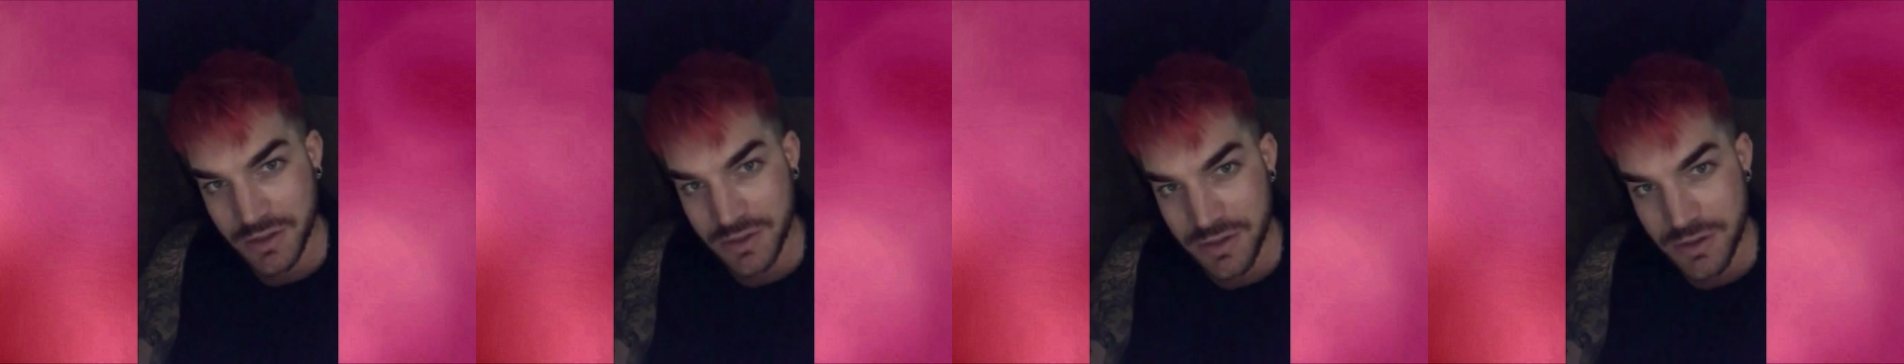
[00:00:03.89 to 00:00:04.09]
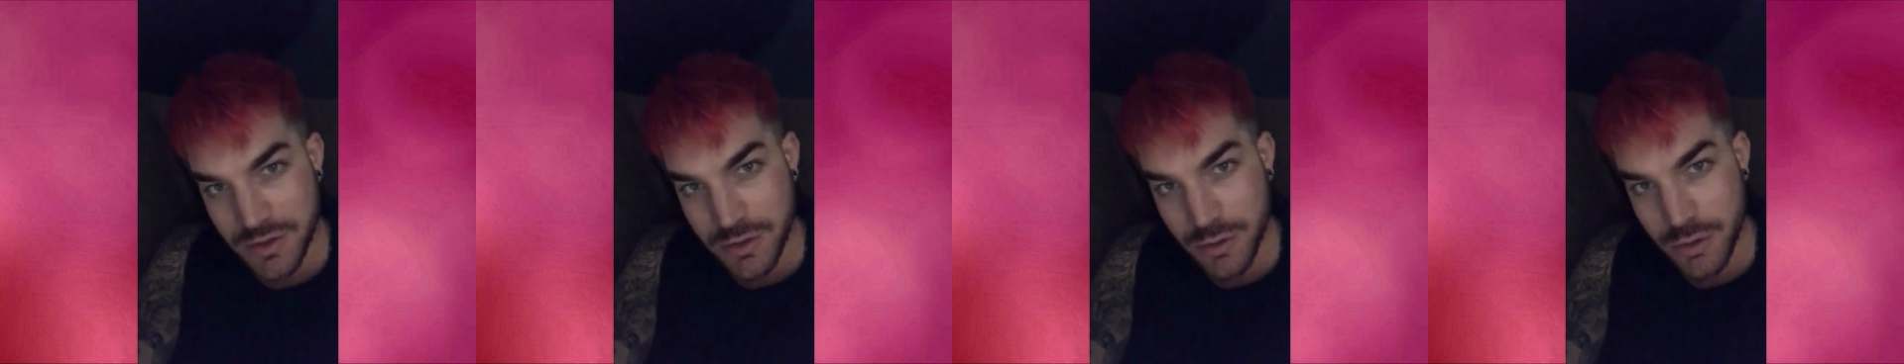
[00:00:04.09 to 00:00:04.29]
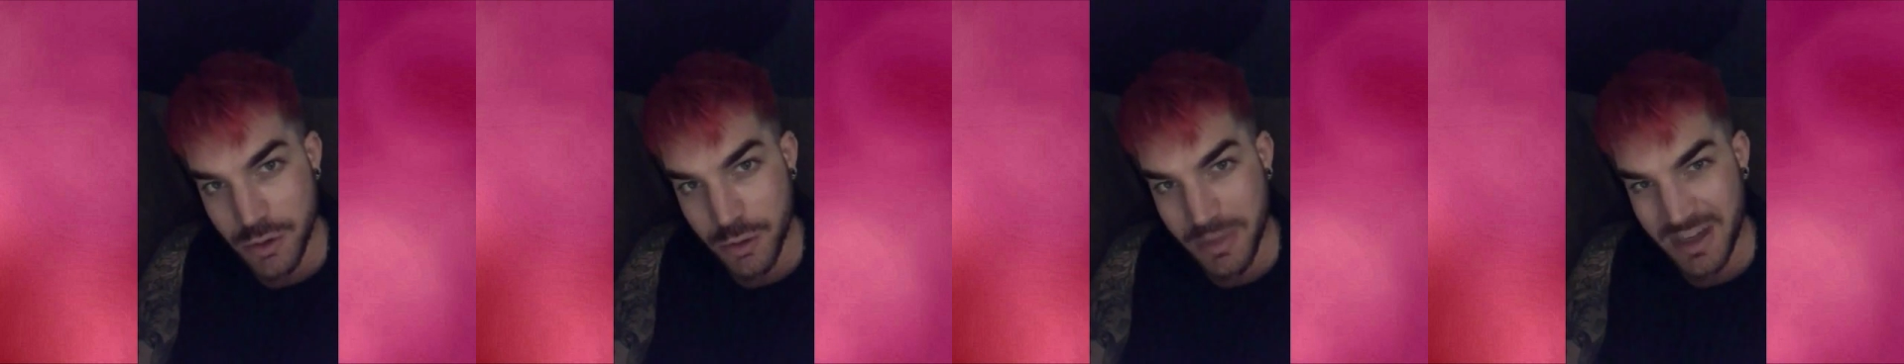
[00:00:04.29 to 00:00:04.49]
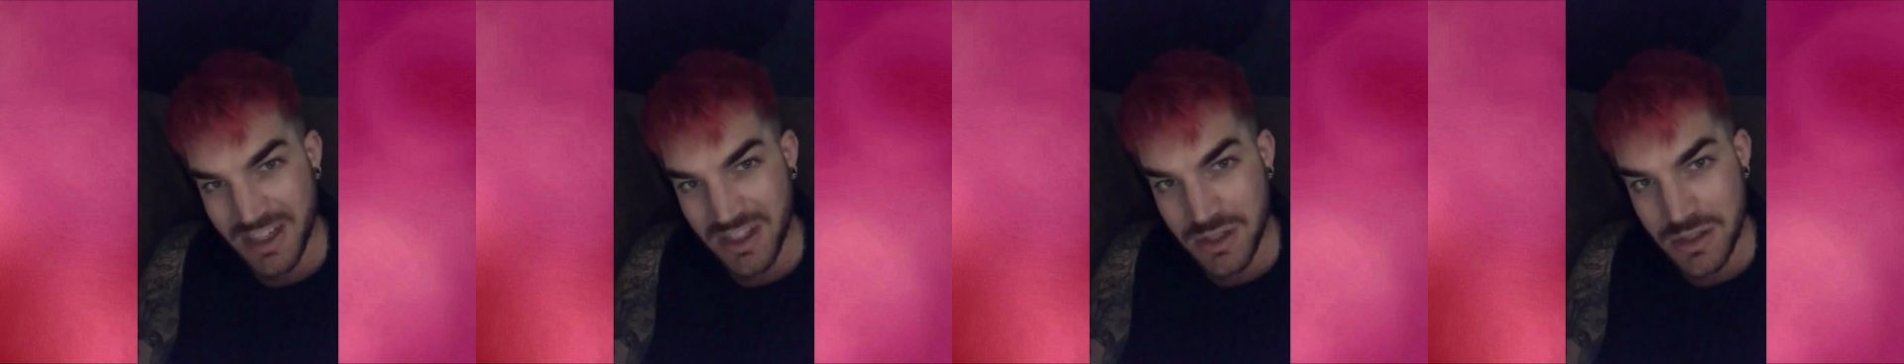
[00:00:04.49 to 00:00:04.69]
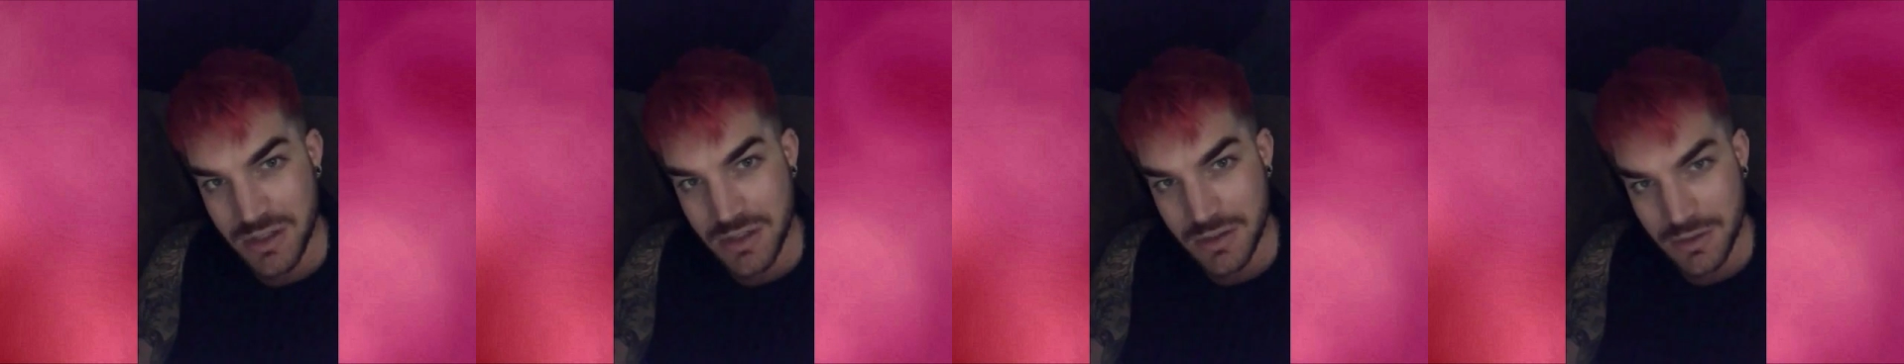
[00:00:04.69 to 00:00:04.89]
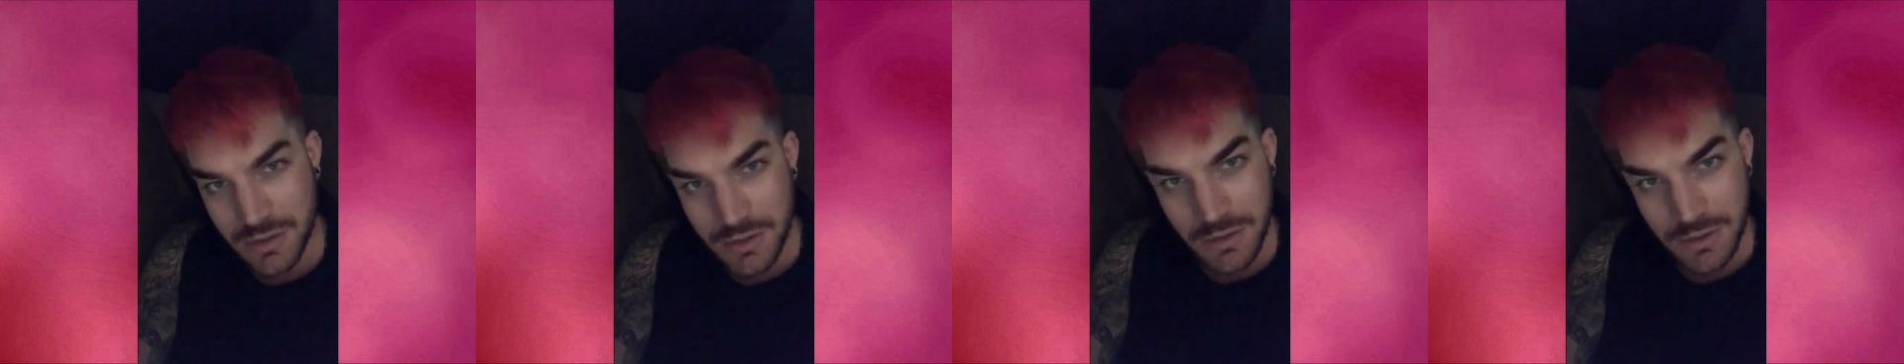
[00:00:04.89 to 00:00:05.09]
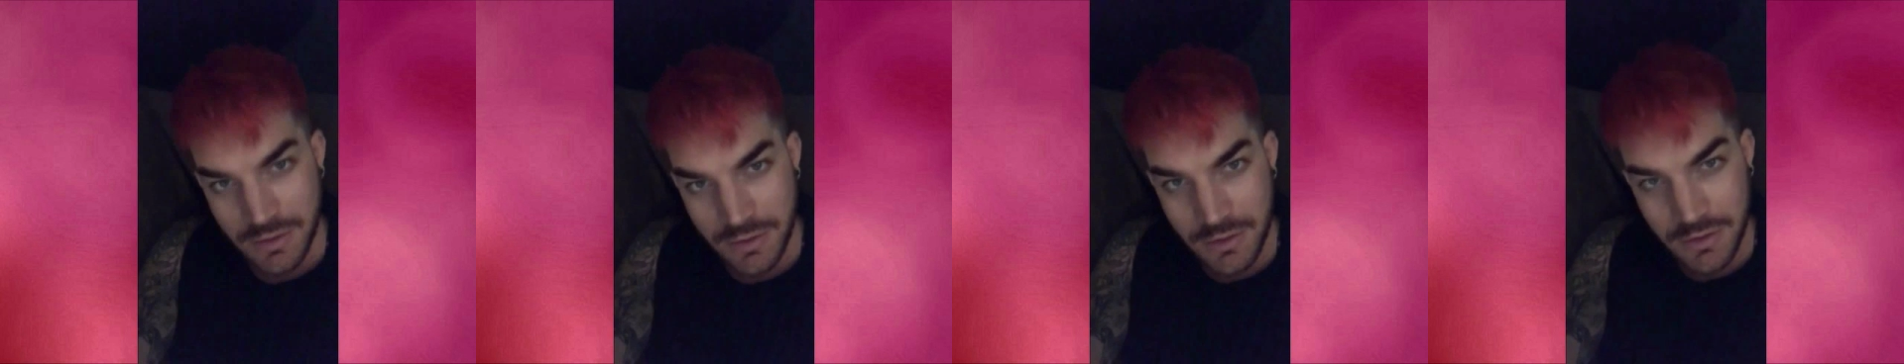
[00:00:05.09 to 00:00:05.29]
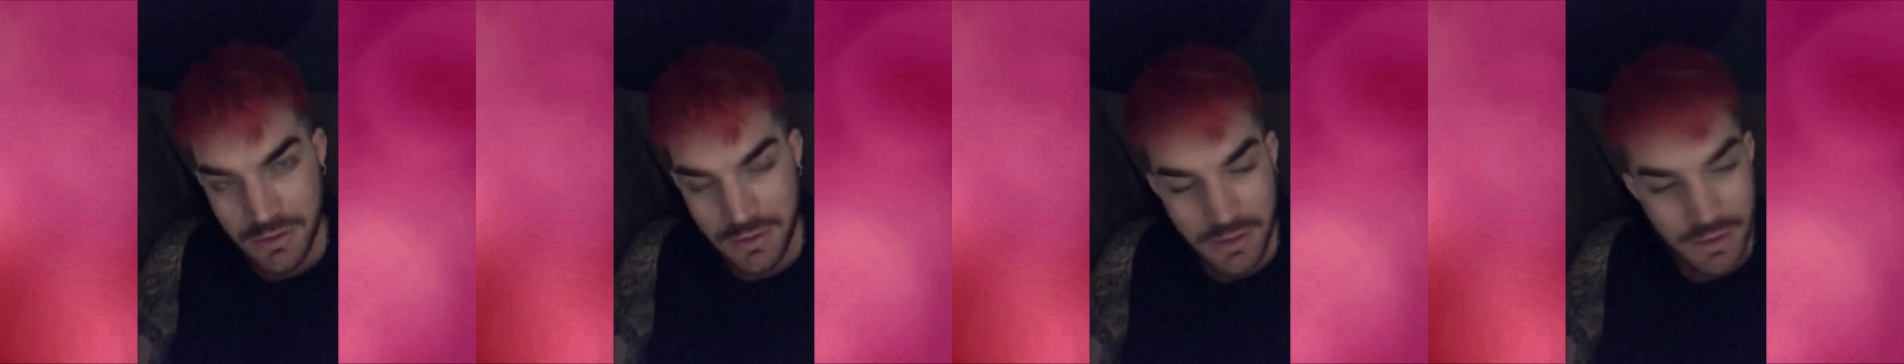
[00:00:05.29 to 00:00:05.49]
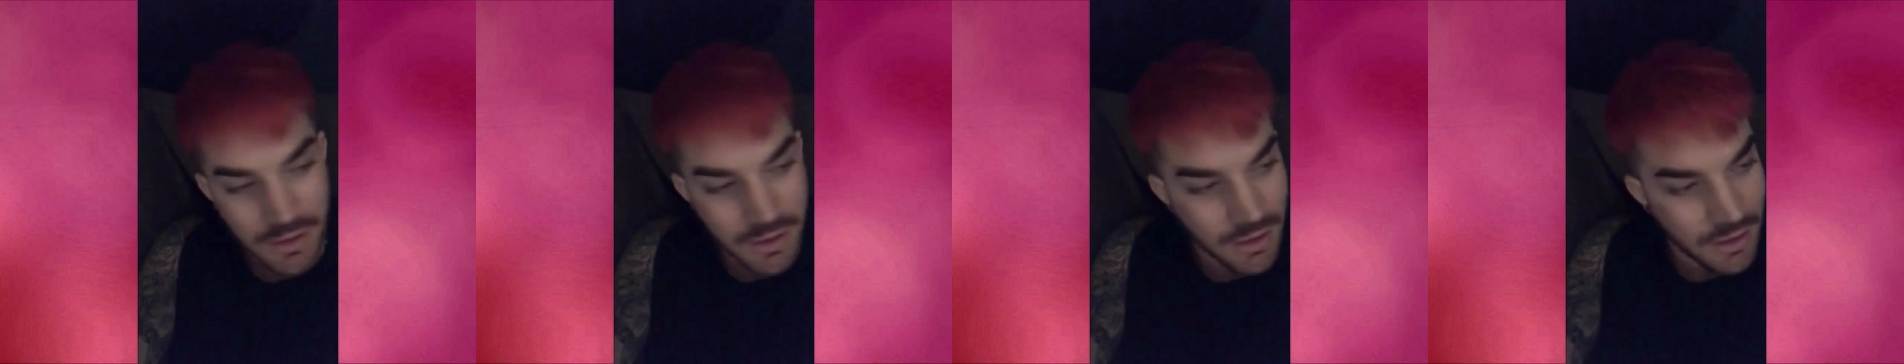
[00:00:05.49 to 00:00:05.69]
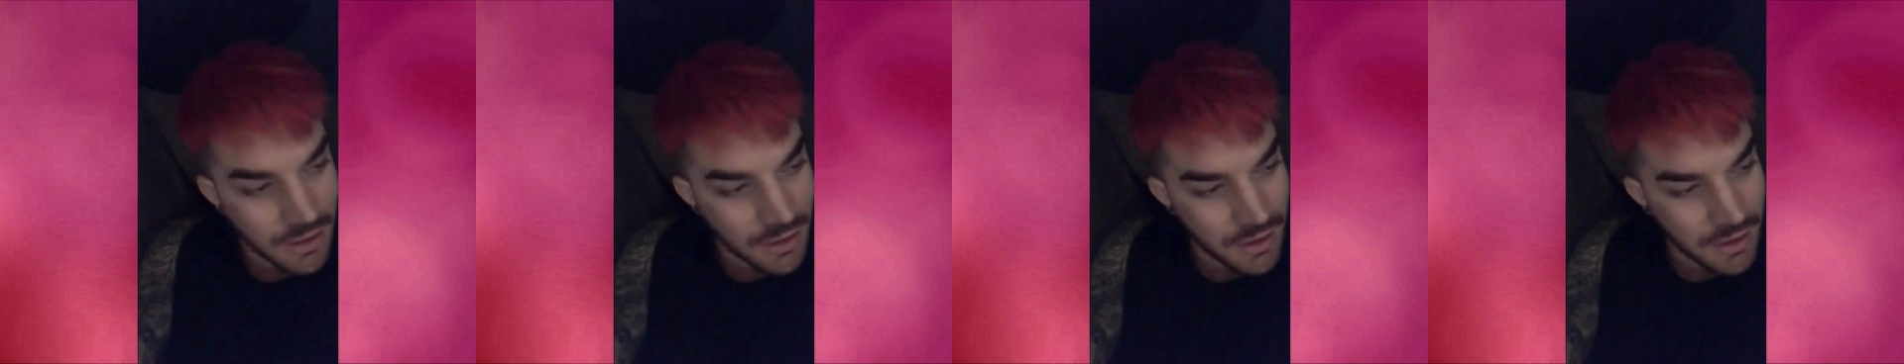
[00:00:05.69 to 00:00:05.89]
to commence,
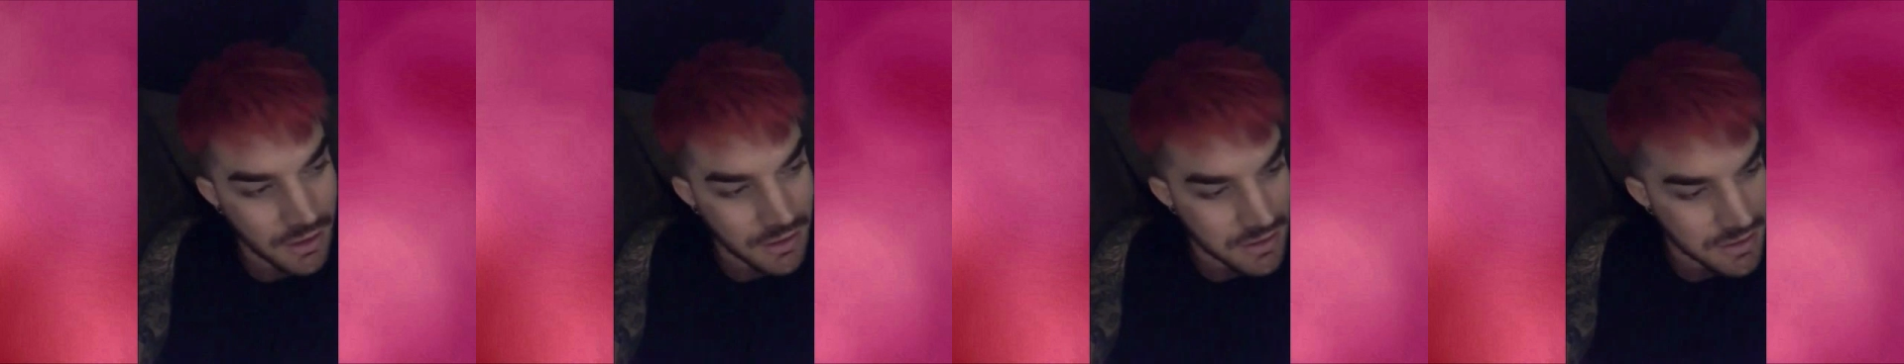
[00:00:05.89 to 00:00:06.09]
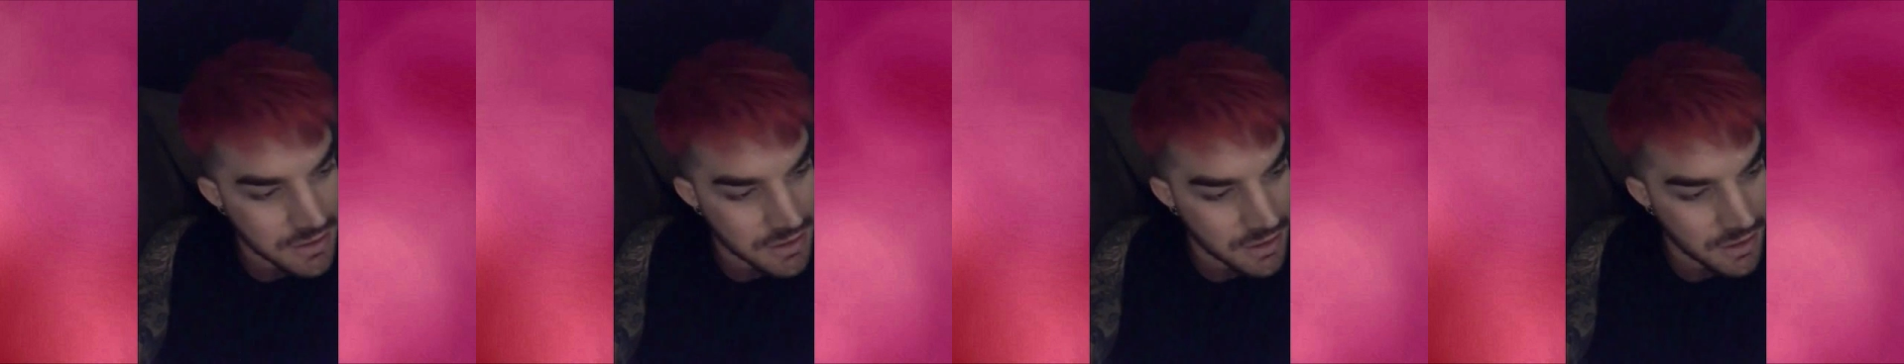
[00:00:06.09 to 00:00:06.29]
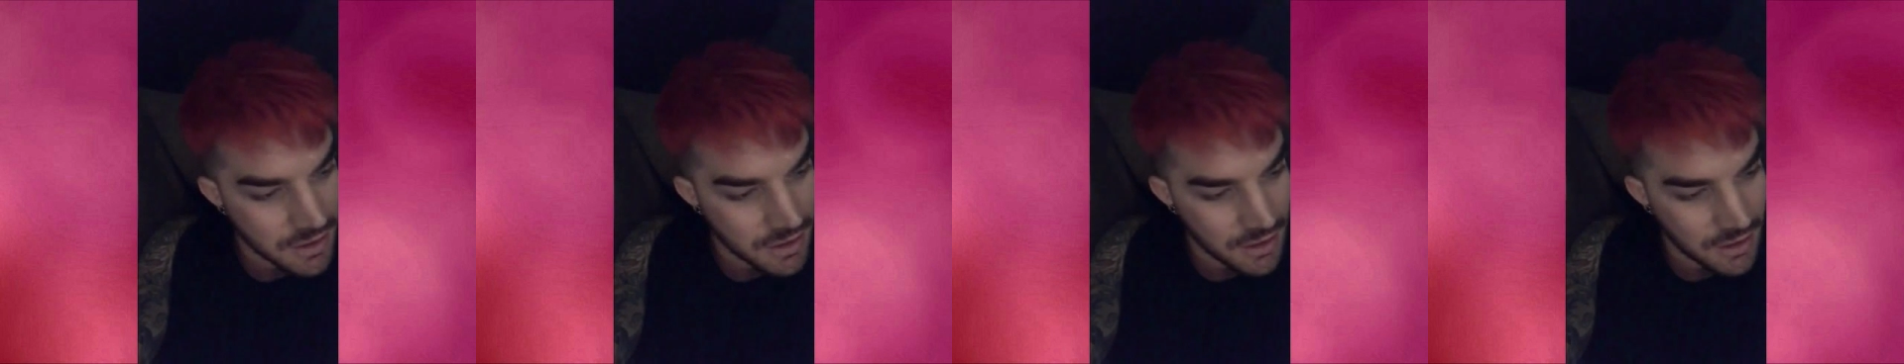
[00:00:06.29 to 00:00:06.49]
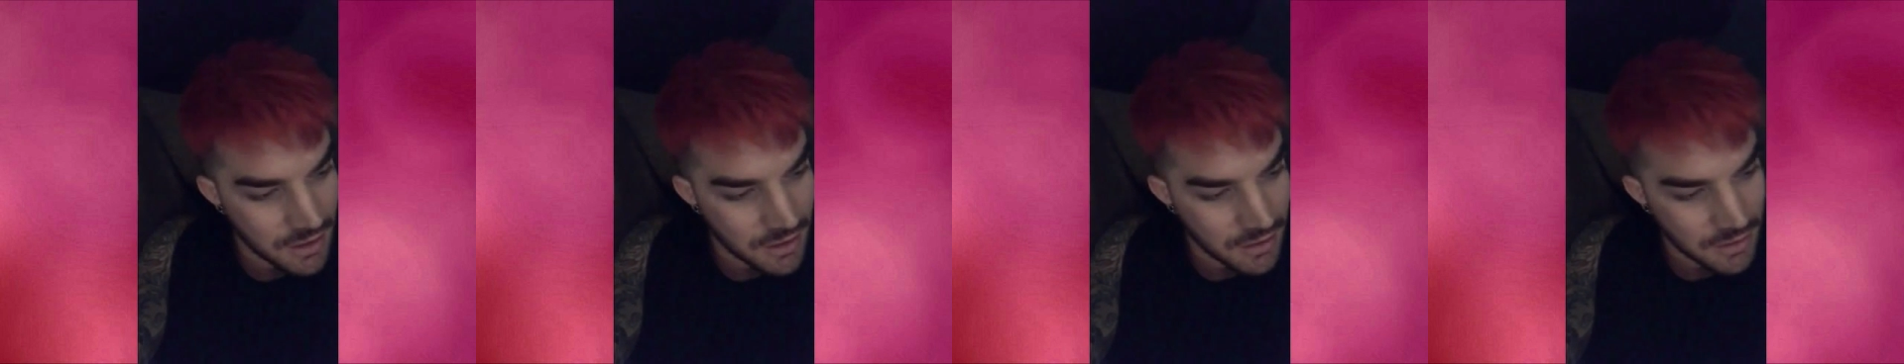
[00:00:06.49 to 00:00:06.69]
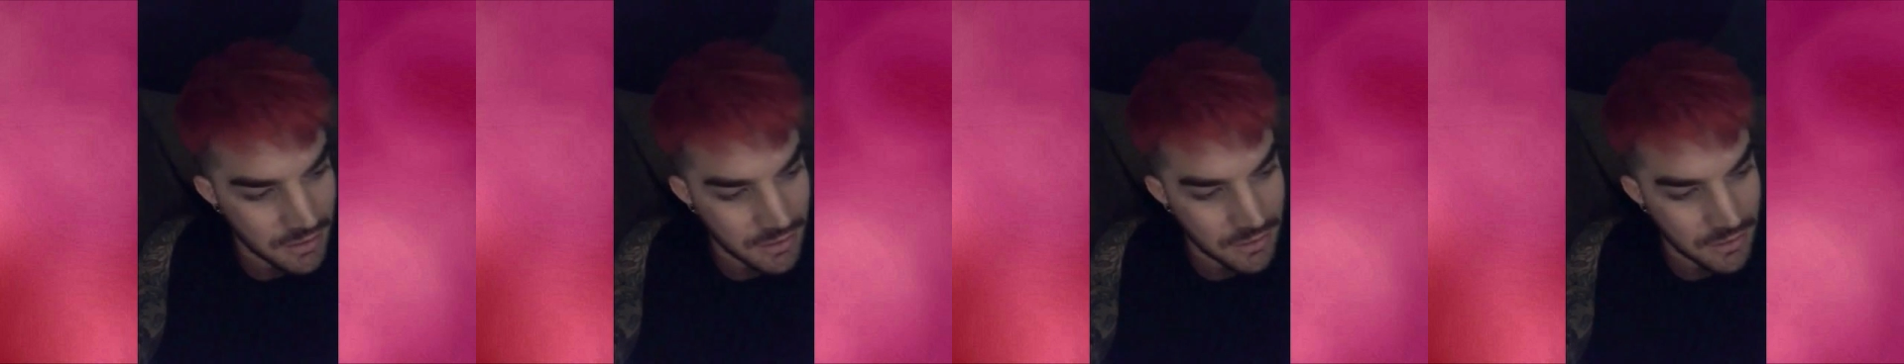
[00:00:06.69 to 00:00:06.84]
and uh,